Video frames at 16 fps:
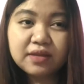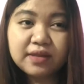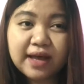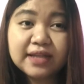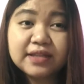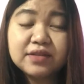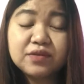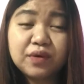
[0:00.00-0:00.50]

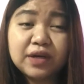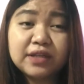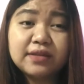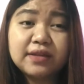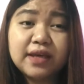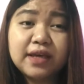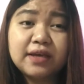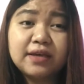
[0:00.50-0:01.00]
that one
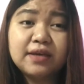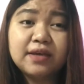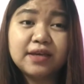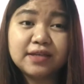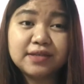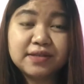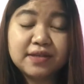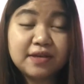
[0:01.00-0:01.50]
thing
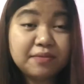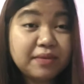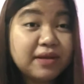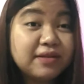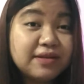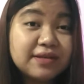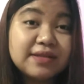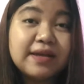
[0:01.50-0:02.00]
is
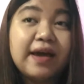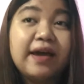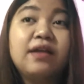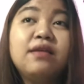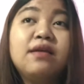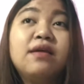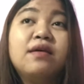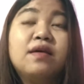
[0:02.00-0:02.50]
email
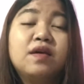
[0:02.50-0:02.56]
design.